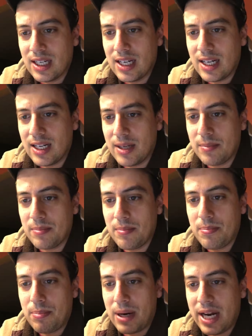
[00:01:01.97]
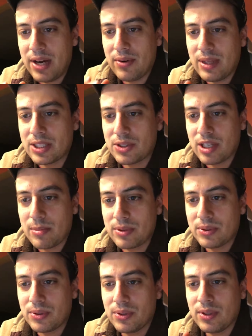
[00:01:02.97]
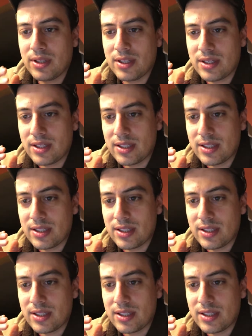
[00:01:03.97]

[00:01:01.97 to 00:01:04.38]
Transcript: bioelectrochemical